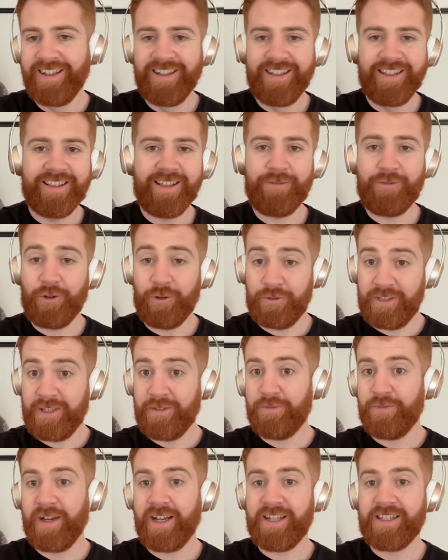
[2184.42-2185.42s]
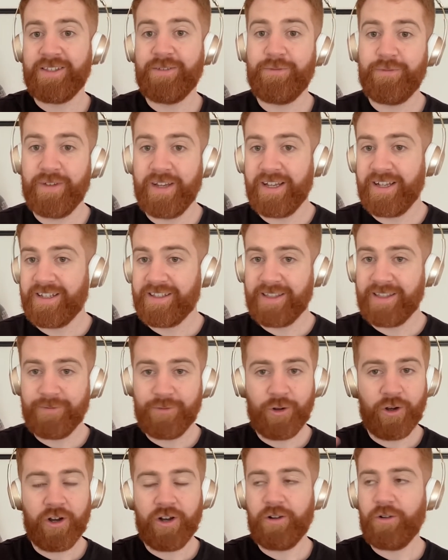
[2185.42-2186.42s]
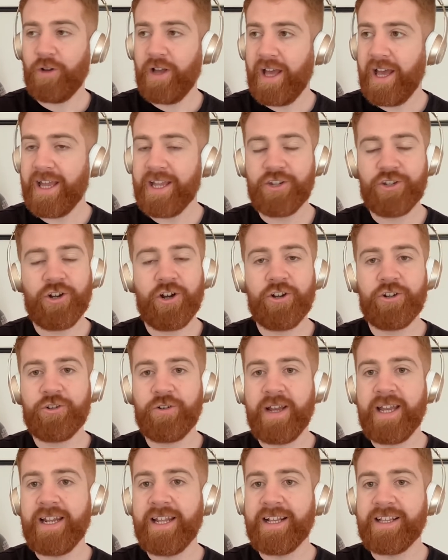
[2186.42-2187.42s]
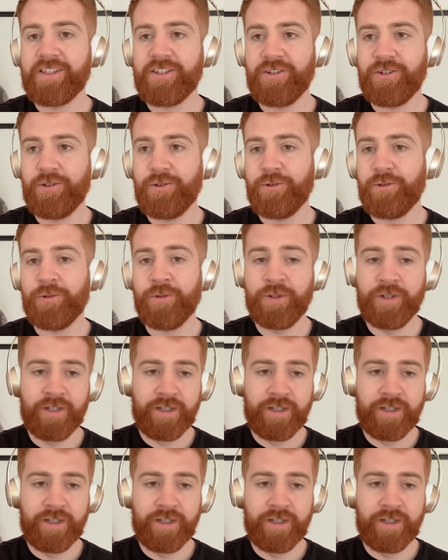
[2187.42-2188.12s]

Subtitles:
They've got defects to fix. They've got HR training to do.